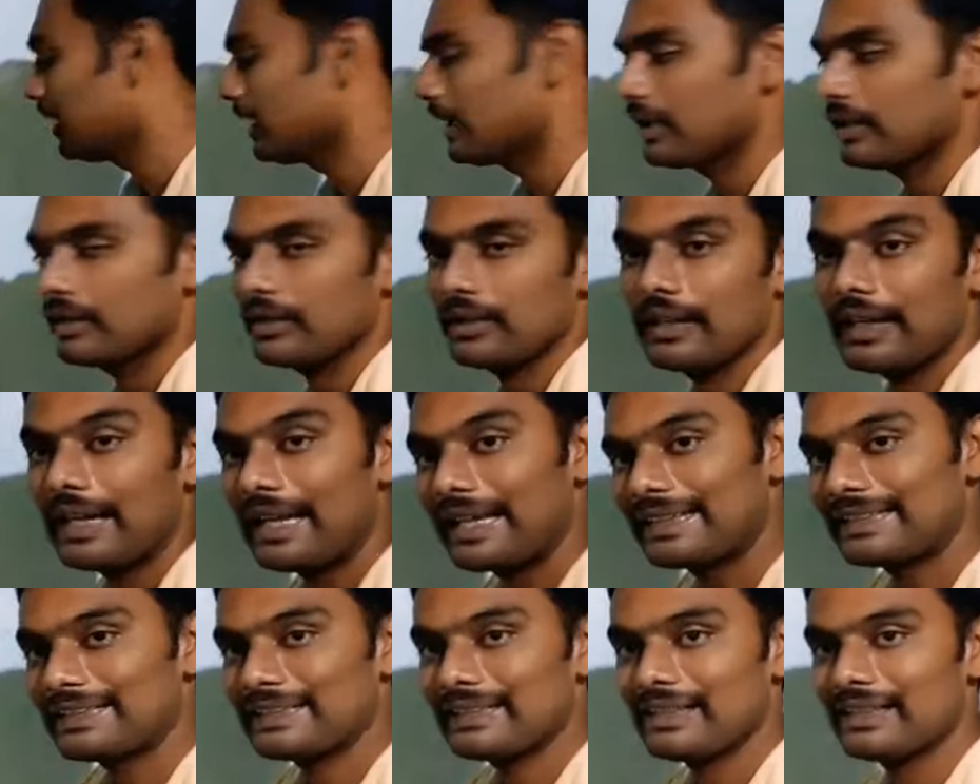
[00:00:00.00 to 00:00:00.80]
R,
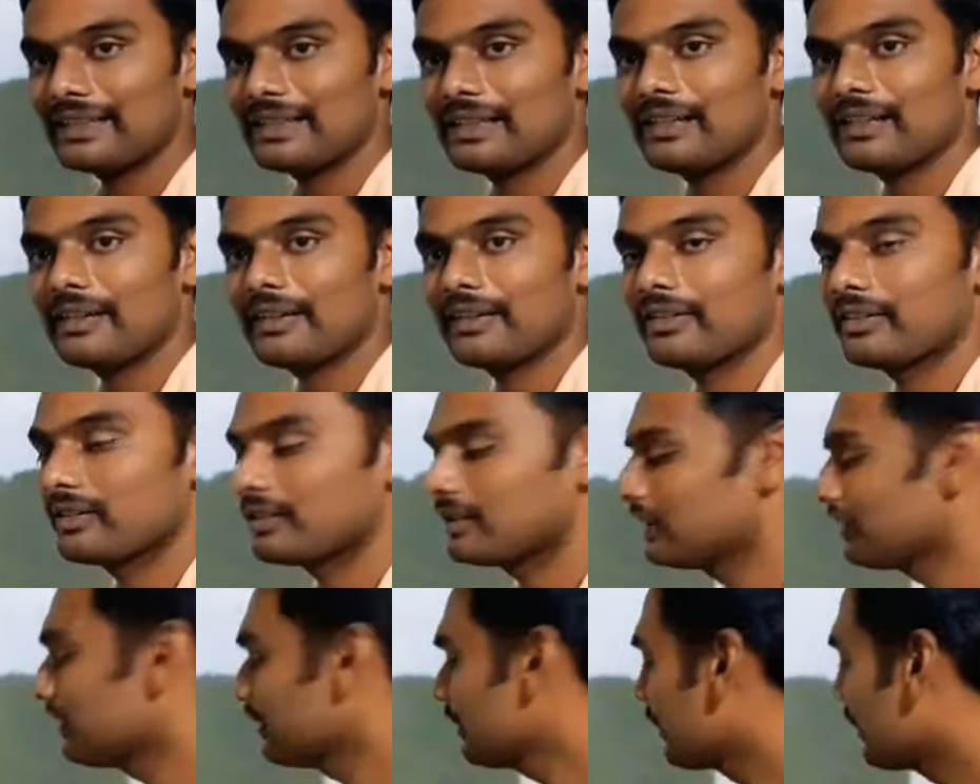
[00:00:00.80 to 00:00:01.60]
external
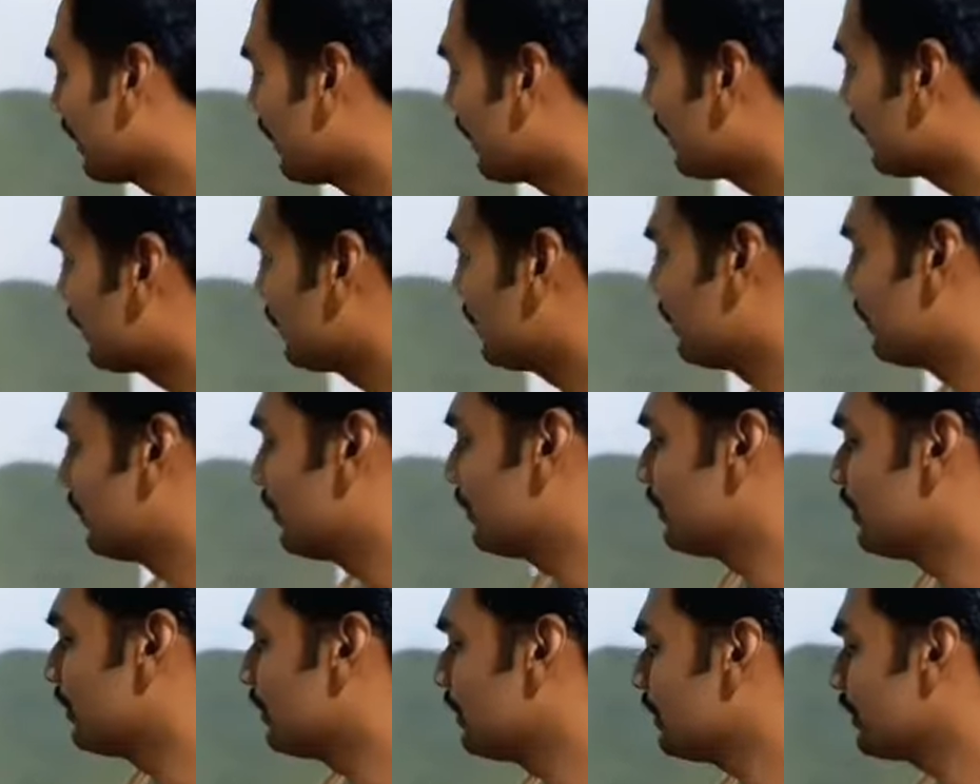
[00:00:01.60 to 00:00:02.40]
resistance connected
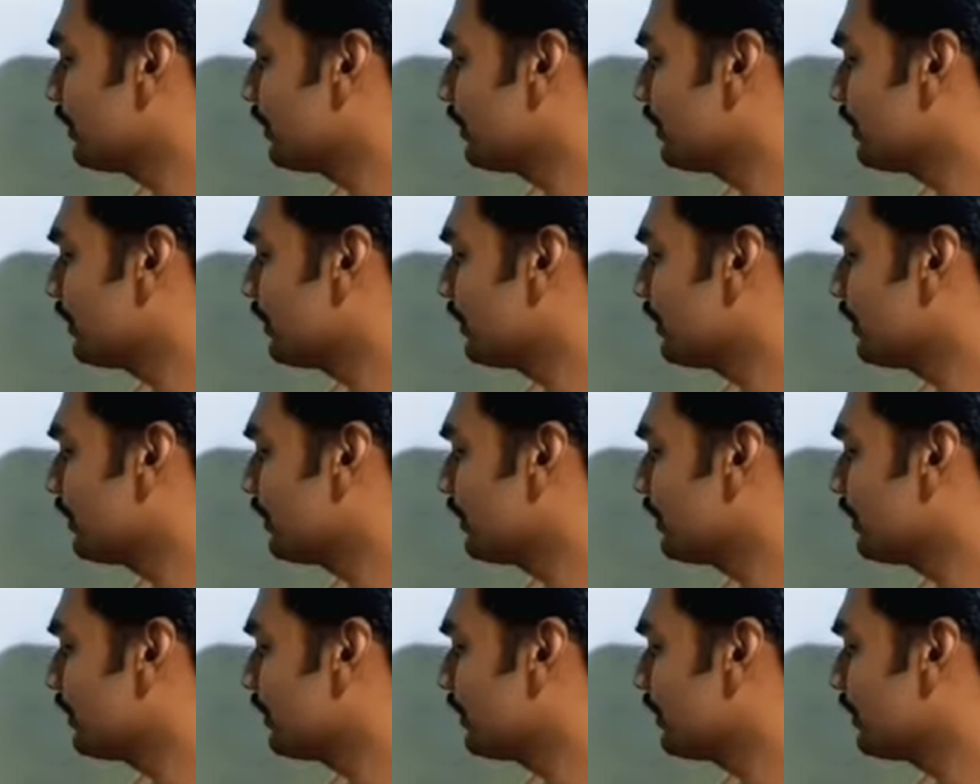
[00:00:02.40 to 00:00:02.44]
to the